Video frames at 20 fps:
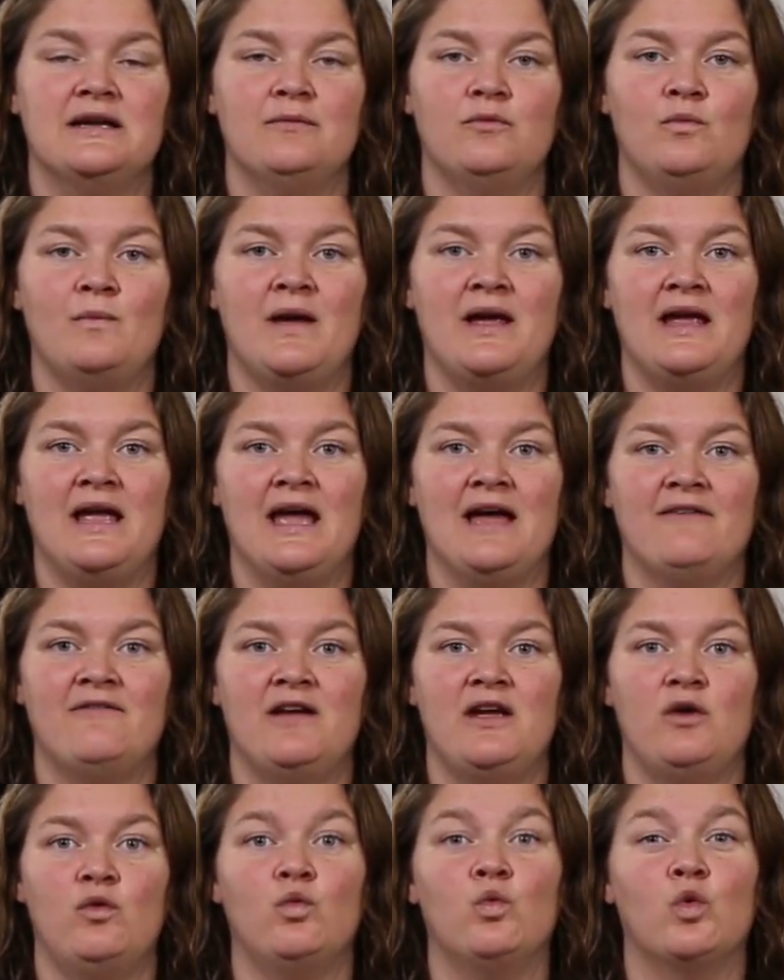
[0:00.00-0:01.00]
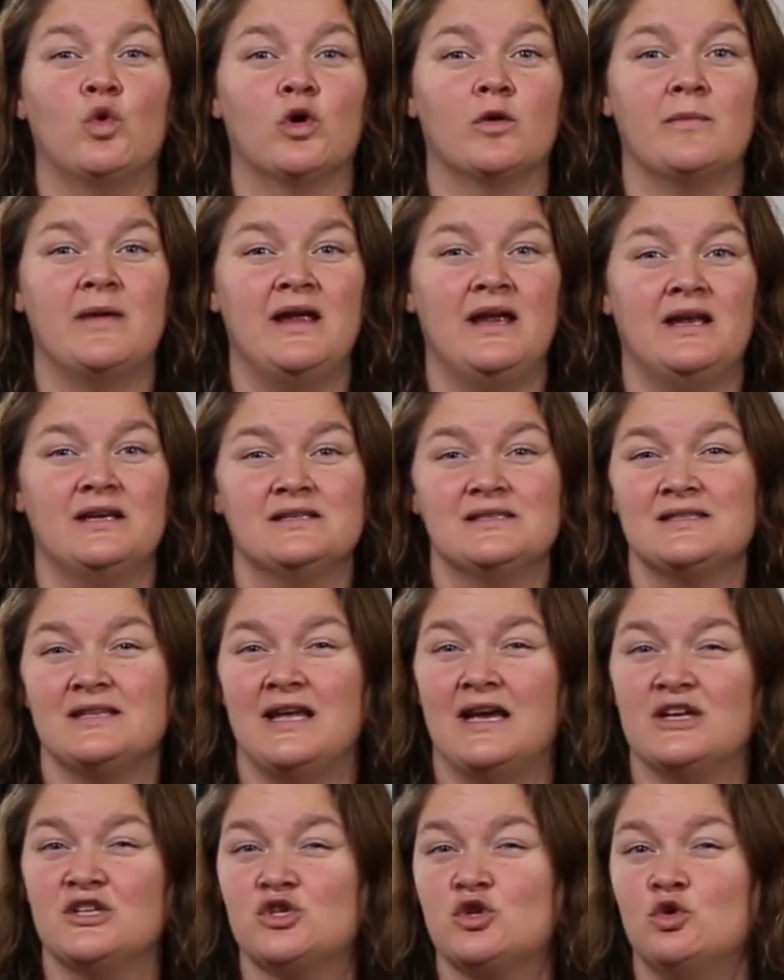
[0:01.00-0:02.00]
it may have a warming
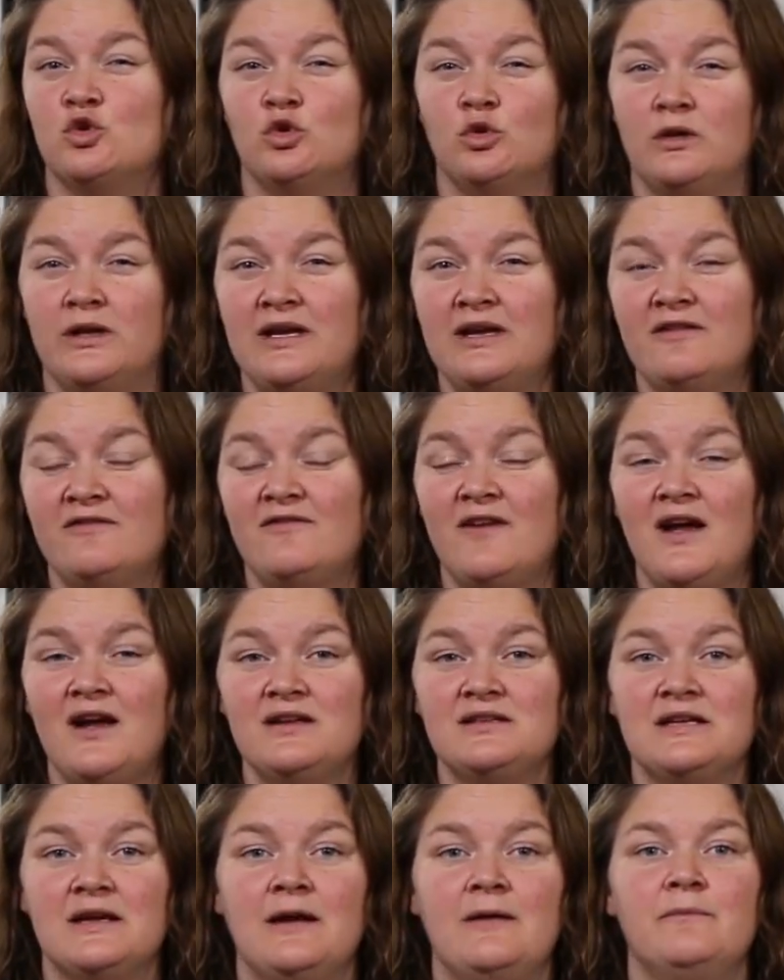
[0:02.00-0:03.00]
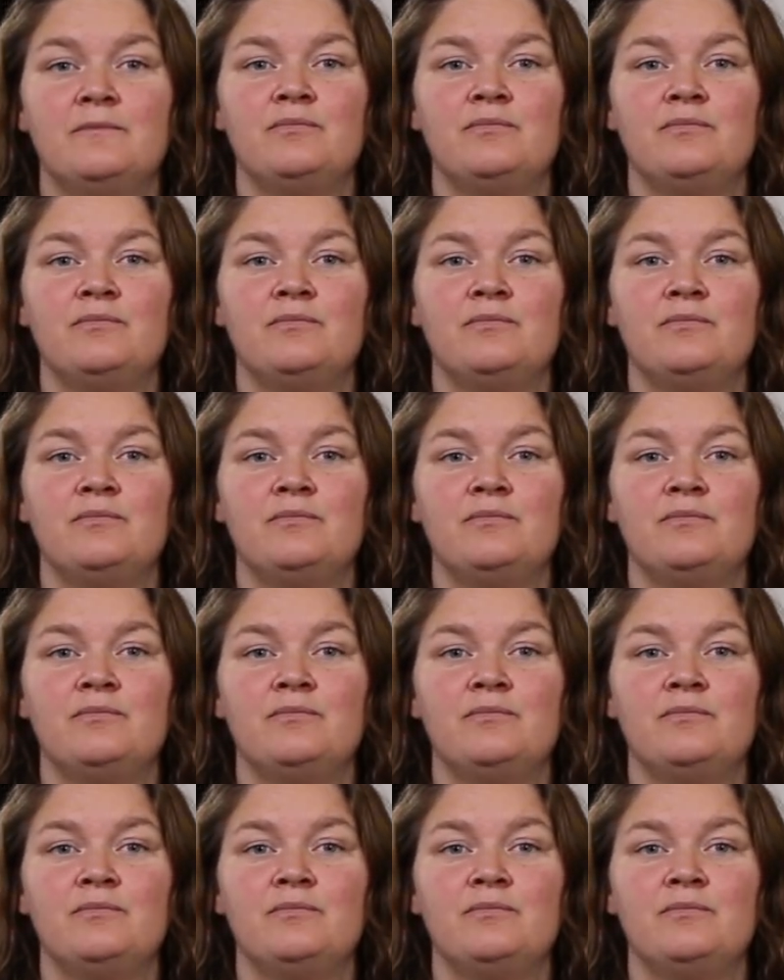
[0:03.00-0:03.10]
/ cooling effect.